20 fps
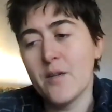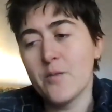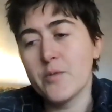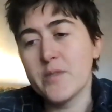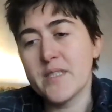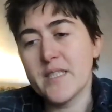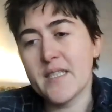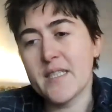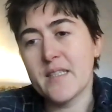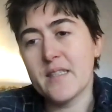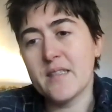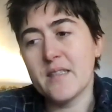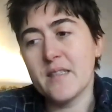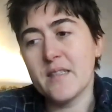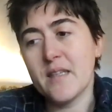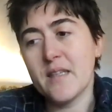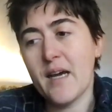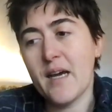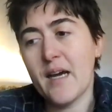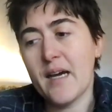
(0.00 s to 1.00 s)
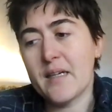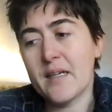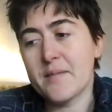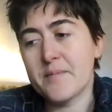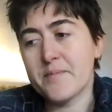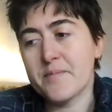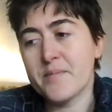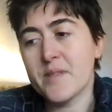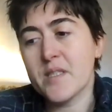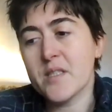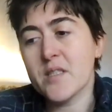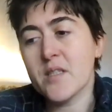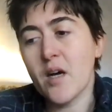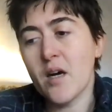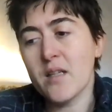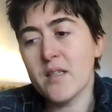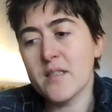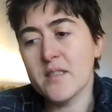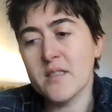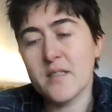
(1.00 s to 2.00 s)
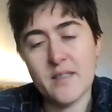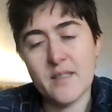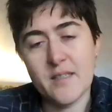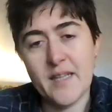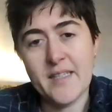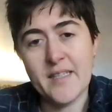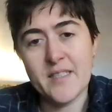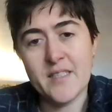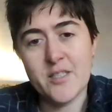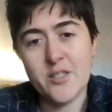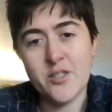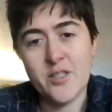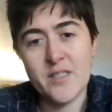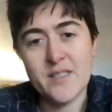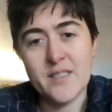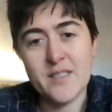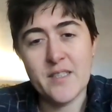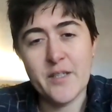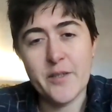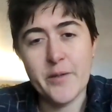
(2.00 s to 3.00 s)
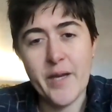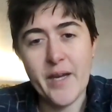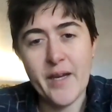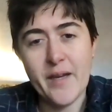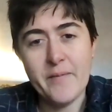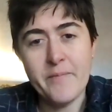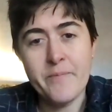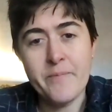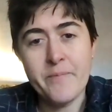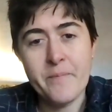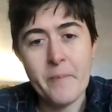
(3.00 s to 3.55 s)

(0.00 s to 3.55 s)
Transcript: Was in Scotland in the Lake District in the UK.